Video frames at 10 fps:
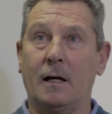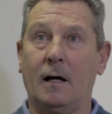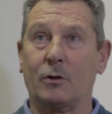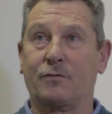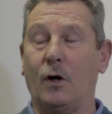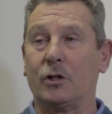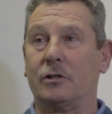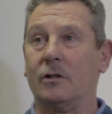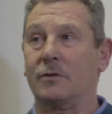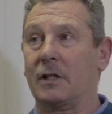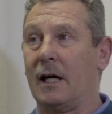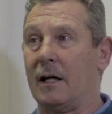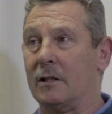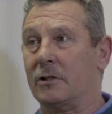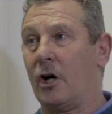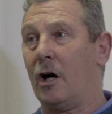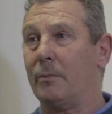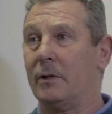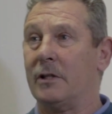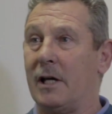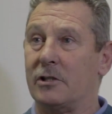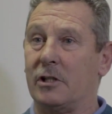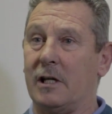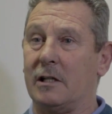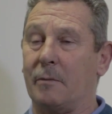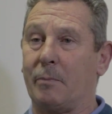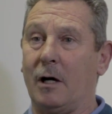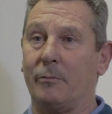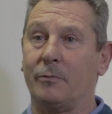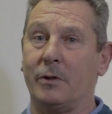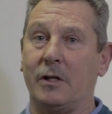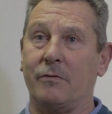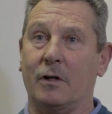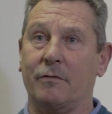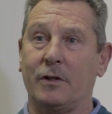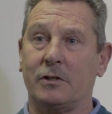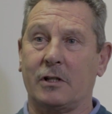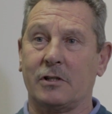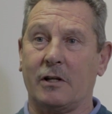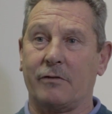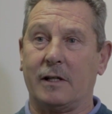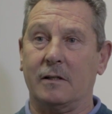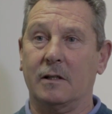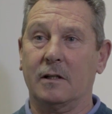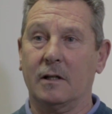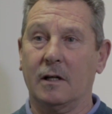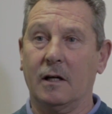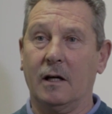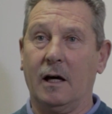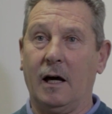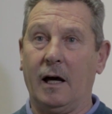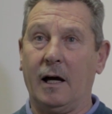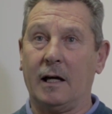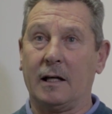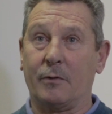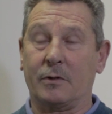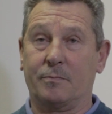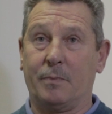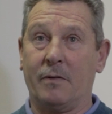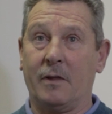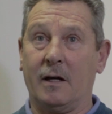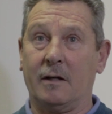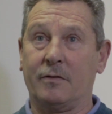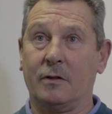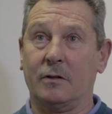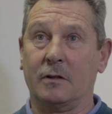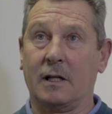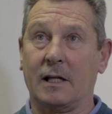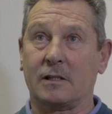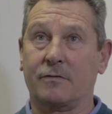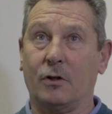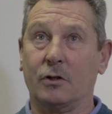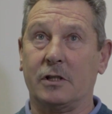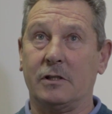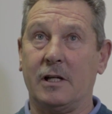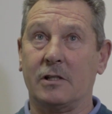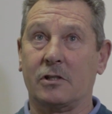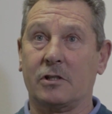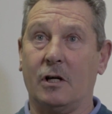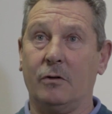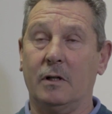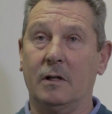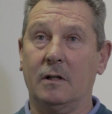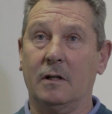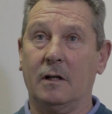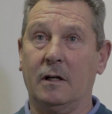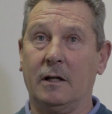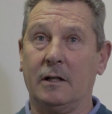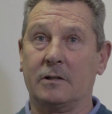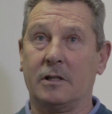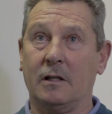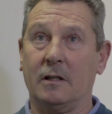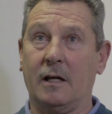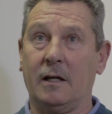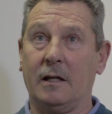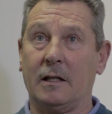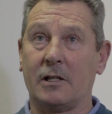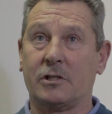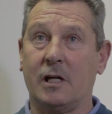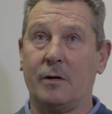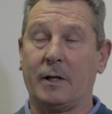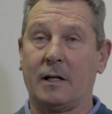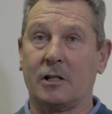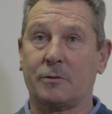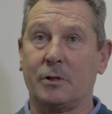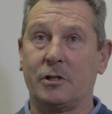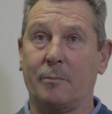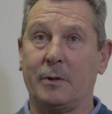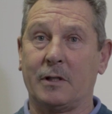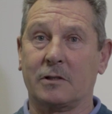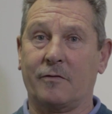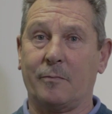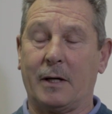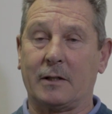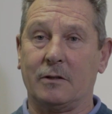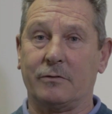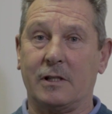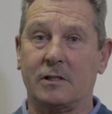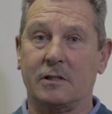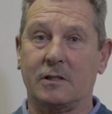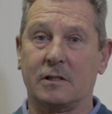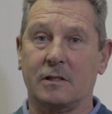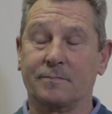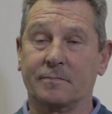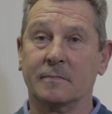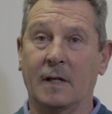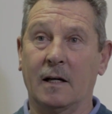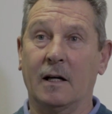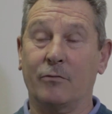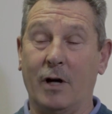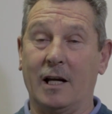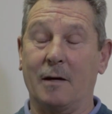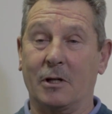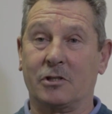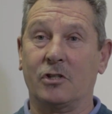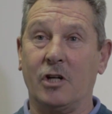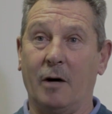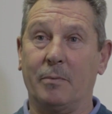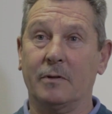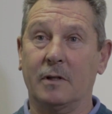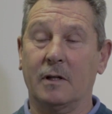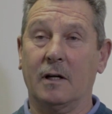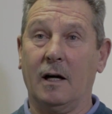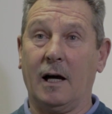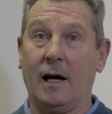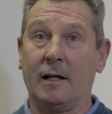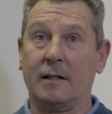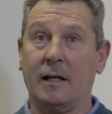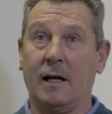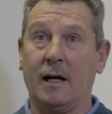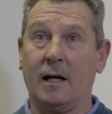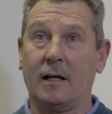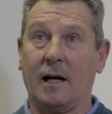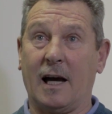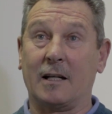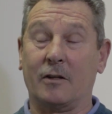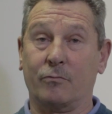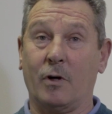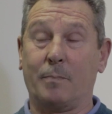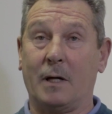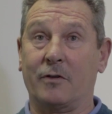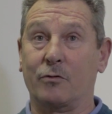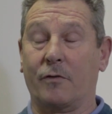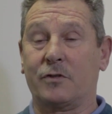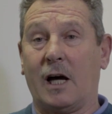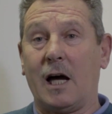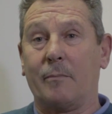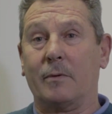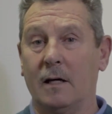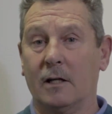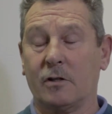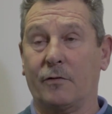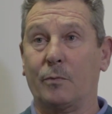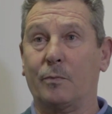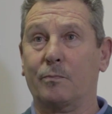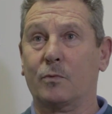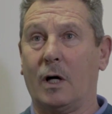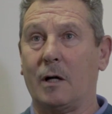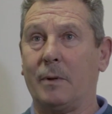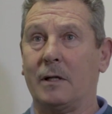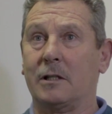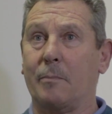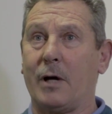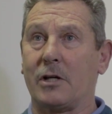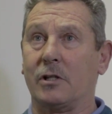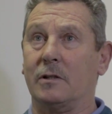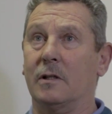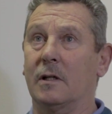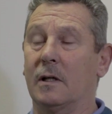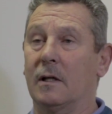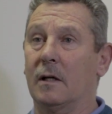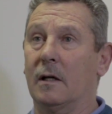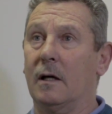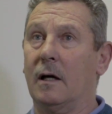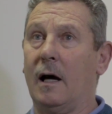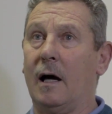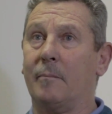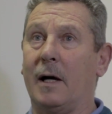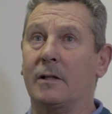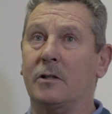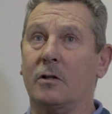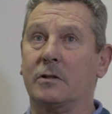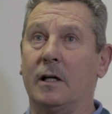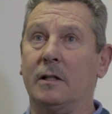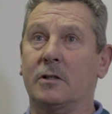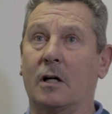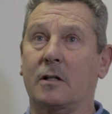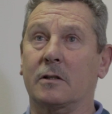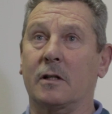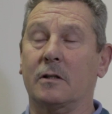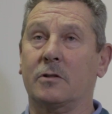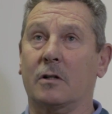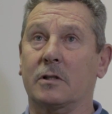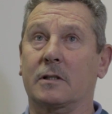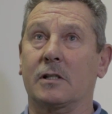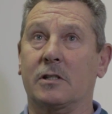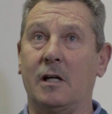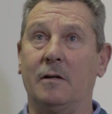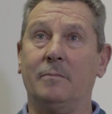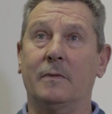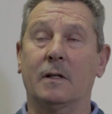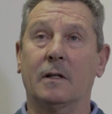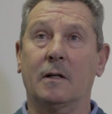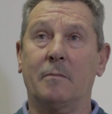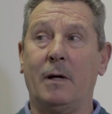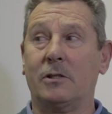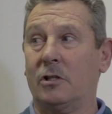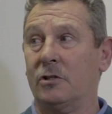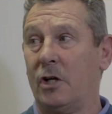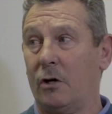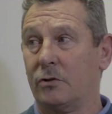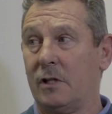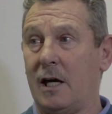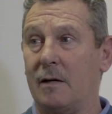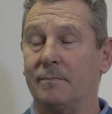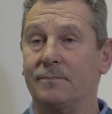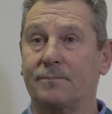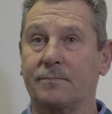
I was fortunate enough to get a job in the engineering department with the Royal Fleet Auxiliary. And I was been there for the last 14 years or so, until last year when I lost my job because of medical reasons. I really missed the job, and I had a bit of a rough time, suffered quite a bit of depression. And my doctor, Dr. Kasim, mentioned Joe's name.